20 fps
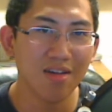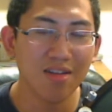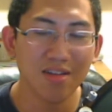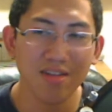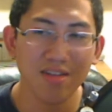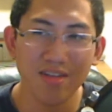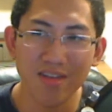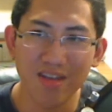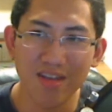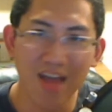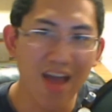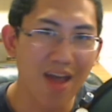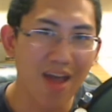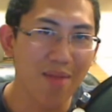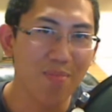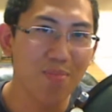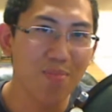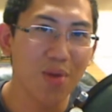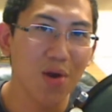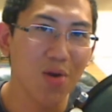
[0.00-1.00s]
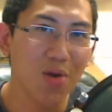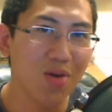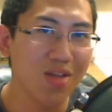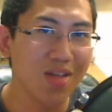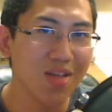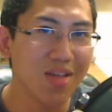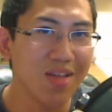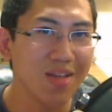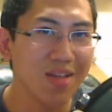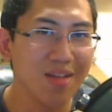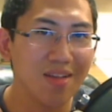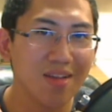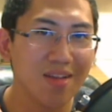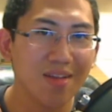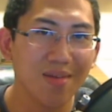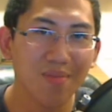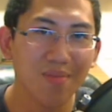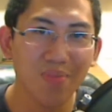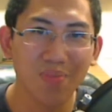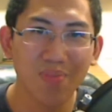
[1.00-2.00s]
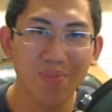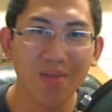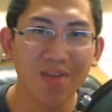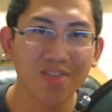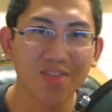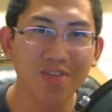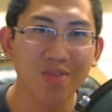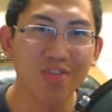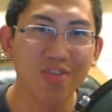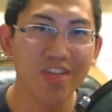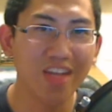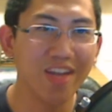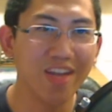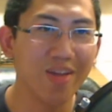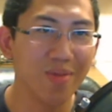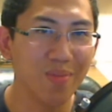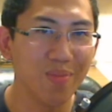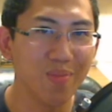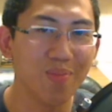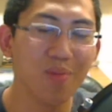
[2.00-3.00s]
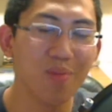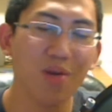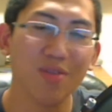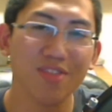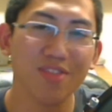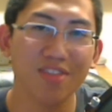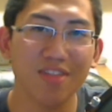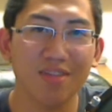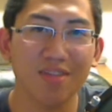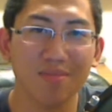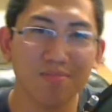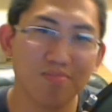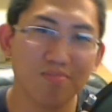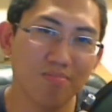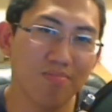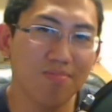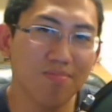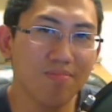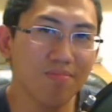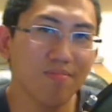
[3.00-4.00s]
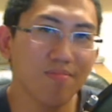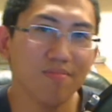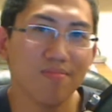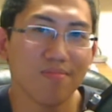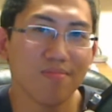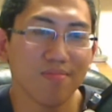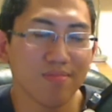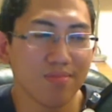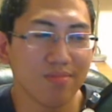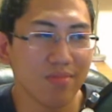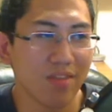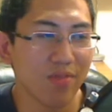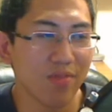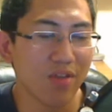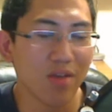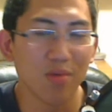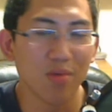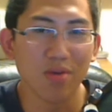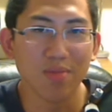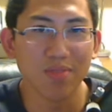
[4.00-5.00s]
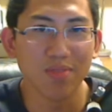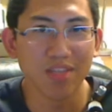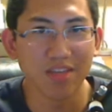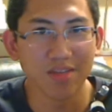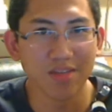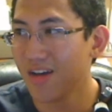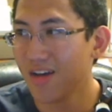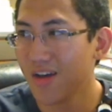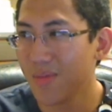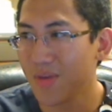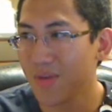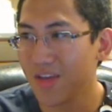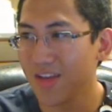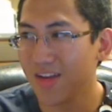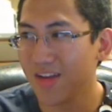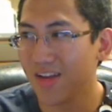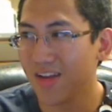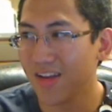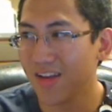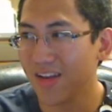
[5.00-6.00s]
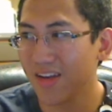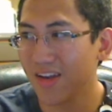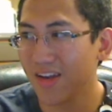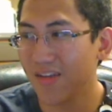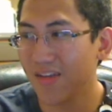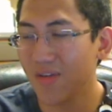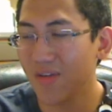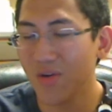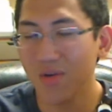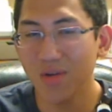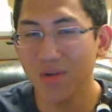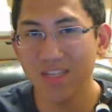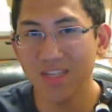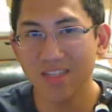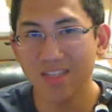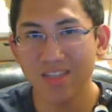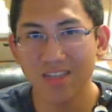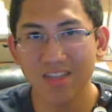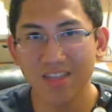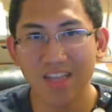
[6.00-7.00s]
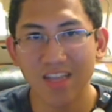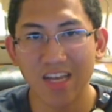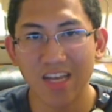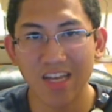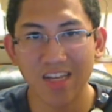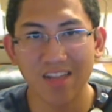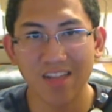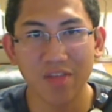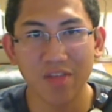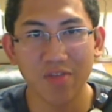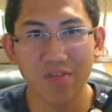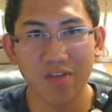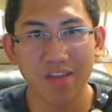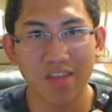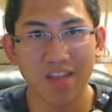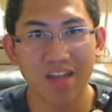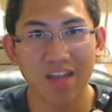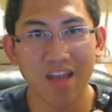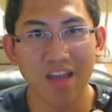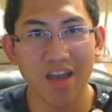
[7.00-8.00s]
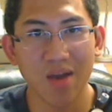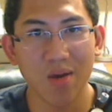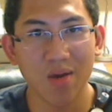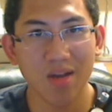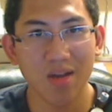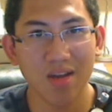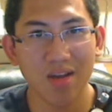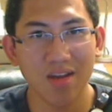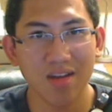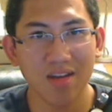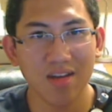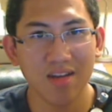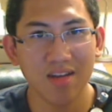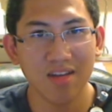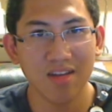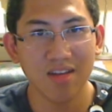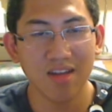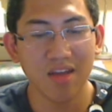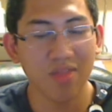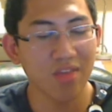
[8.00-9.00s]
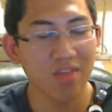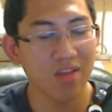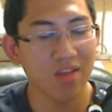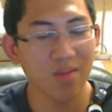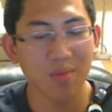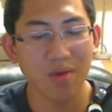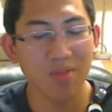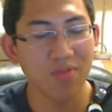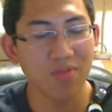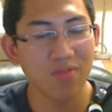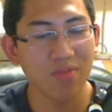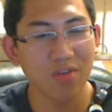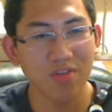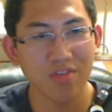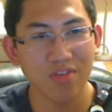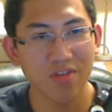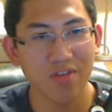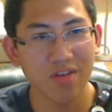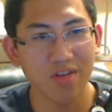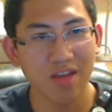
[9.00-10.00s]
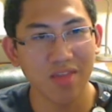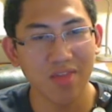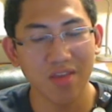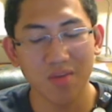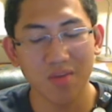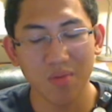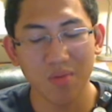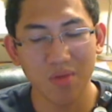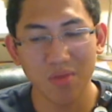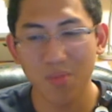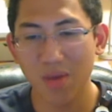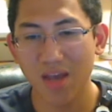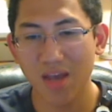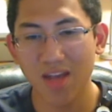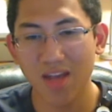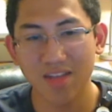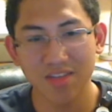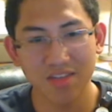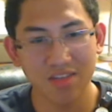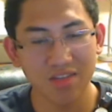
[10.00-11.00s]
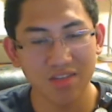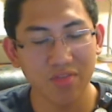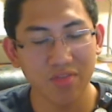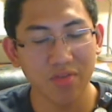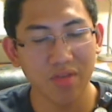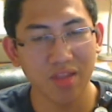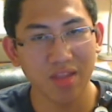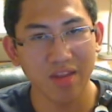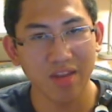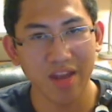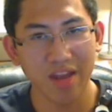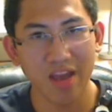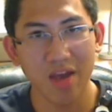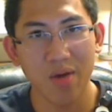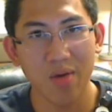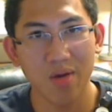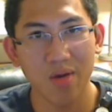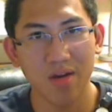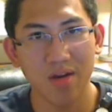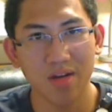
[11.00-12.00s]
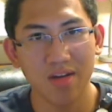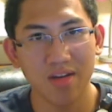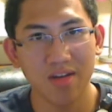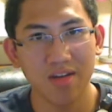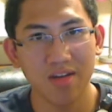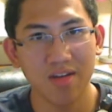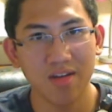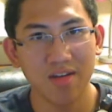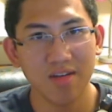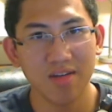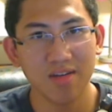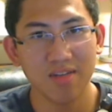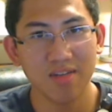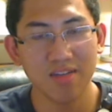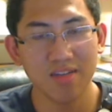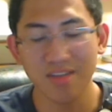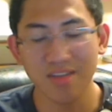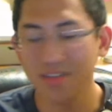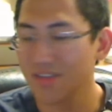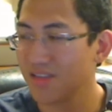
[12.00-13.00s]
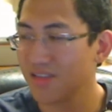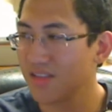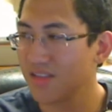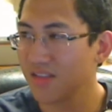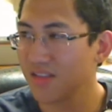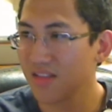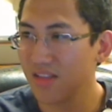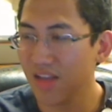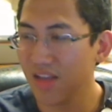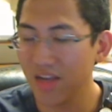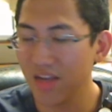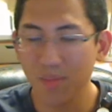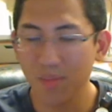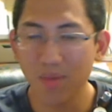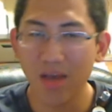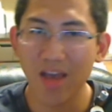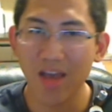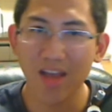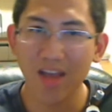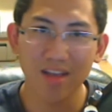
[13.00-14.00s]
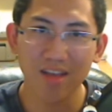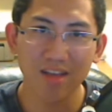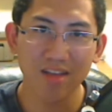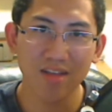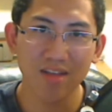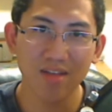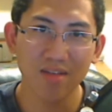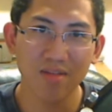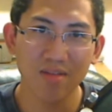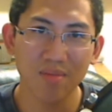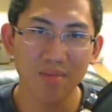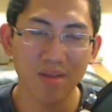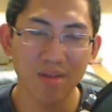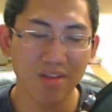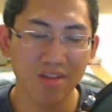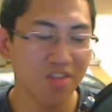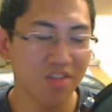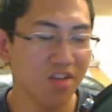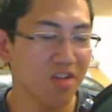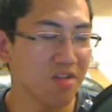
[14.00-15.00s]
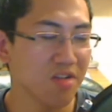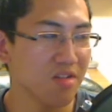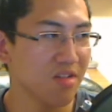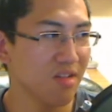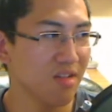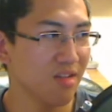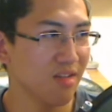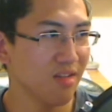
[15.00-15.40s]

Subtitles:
not party associated person, if you get what I'm saying. I mean, I've always liked living in the now, not thinking about the future, not thinking about the past, just living in the now. Just laying back, being chill,